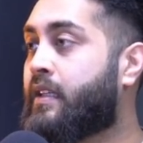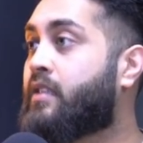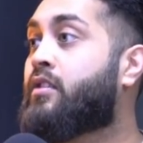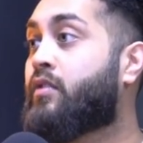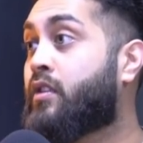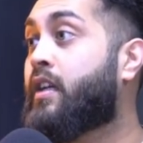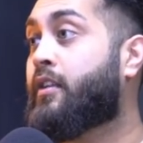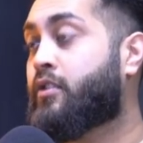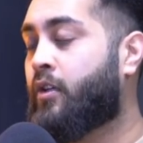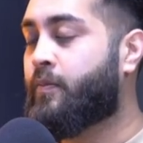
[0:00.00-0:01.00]
it, so for those who
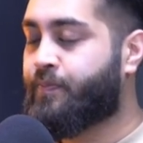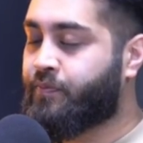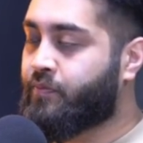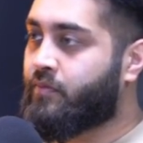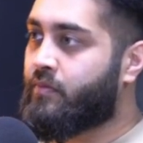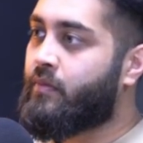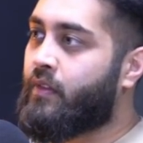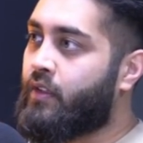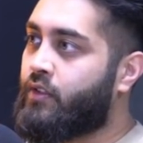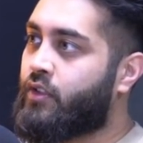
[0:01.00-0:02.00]
haven't heard of
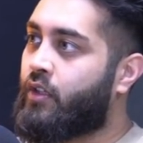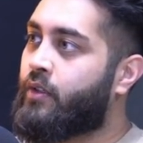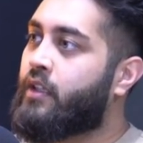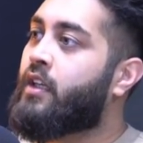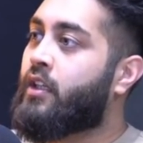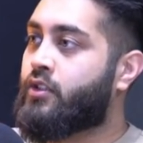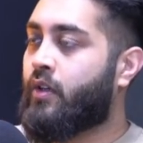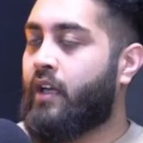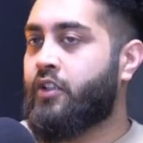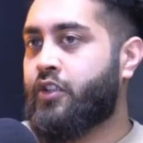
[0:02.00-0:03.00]
Al-Ishara, maybe both of you have been given.
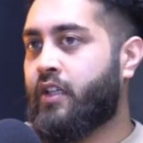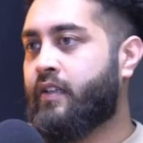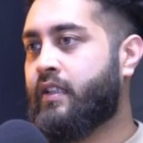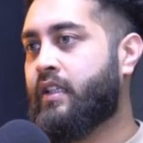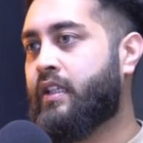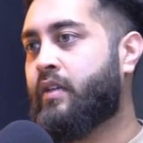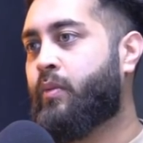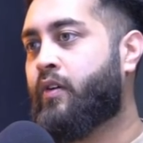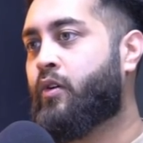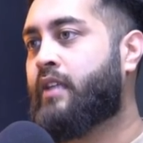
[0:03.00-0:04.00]
So Al-Ishara,
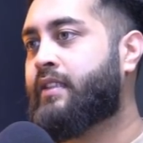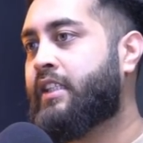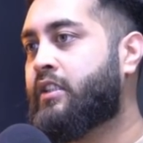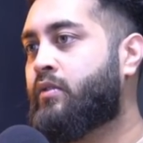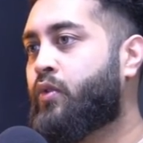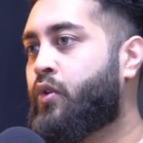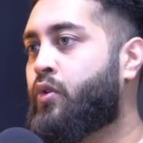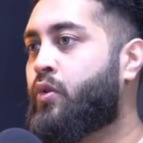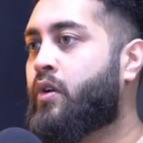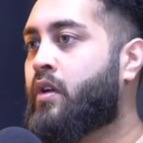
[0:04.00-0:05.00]
we're an organisation
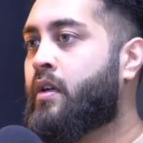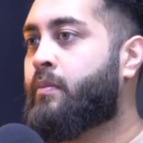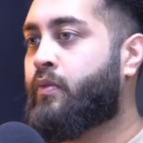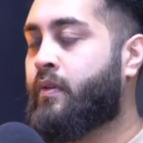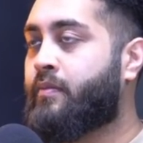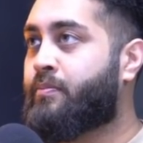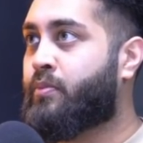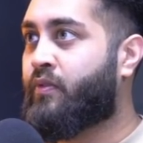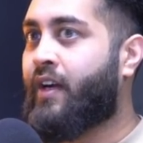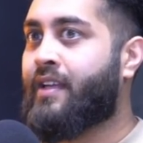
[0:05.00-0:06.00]
who
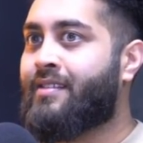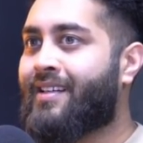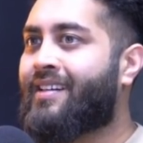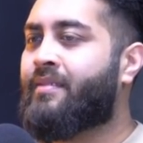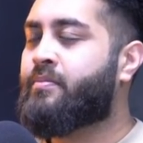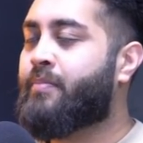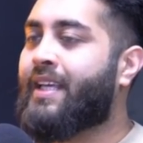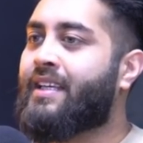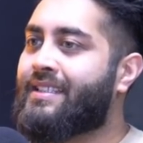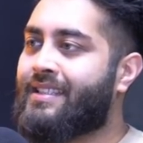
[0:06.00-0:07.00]
provide
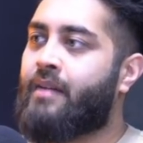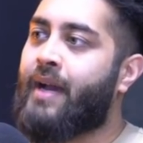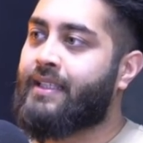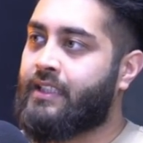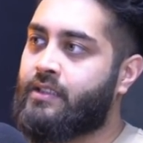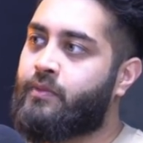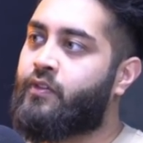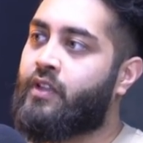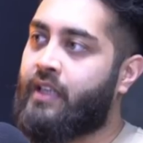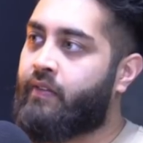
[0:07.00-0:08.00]
make Islam accessible
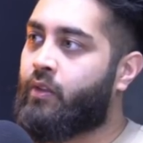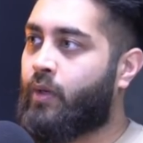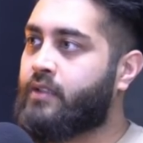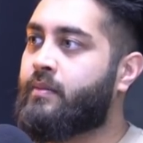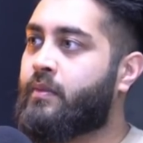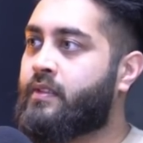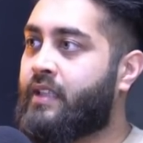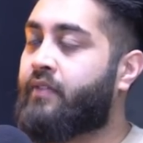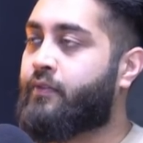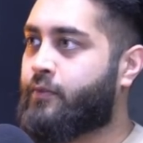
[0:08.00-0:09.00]
for the deaf, quite
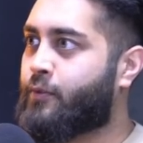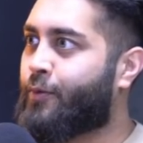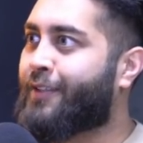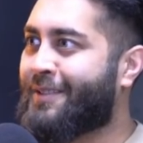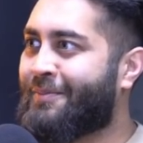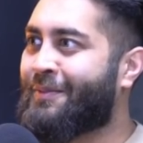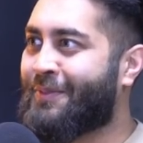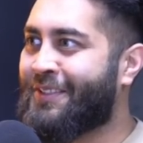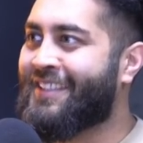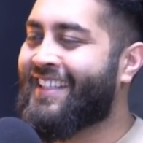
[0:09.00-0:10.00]
simply
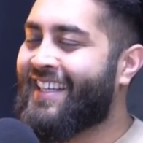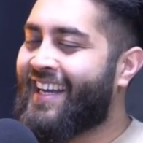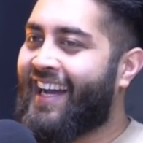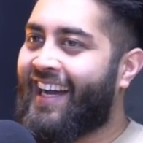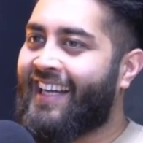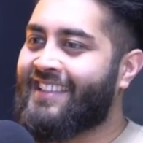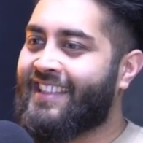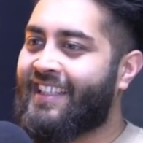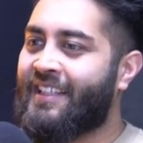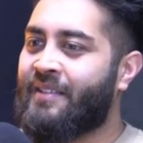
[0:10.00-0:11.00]
put,
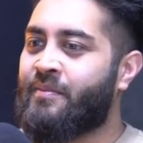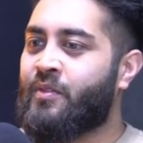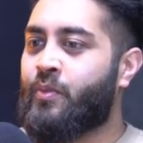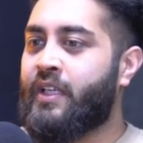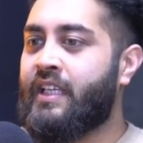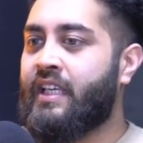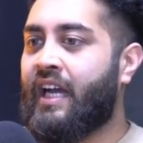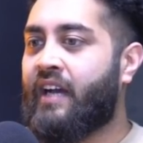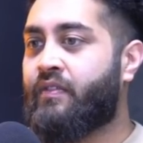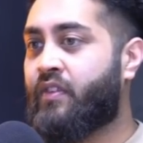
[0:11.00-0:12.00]
and
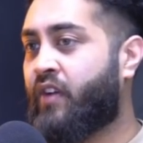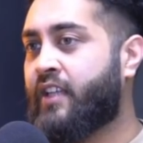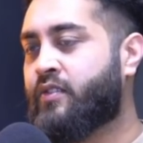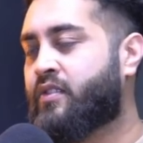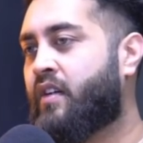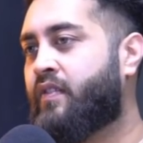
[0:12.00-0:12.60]
we have a range of